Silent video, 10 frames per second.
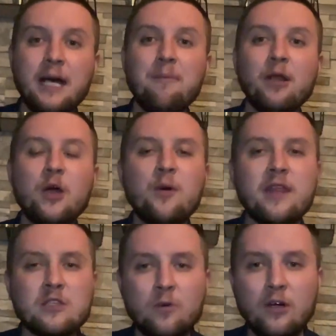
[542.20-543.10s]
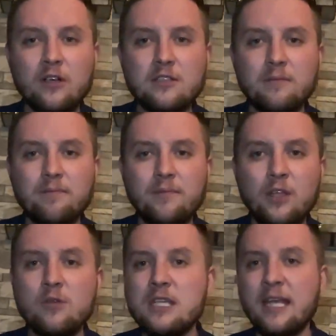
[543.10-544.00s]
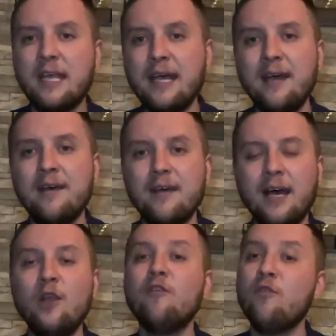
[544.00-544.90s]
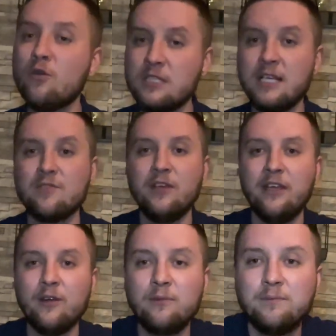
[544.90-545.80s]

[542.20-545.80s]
down below whether this worked. You take care and look forward to the next video.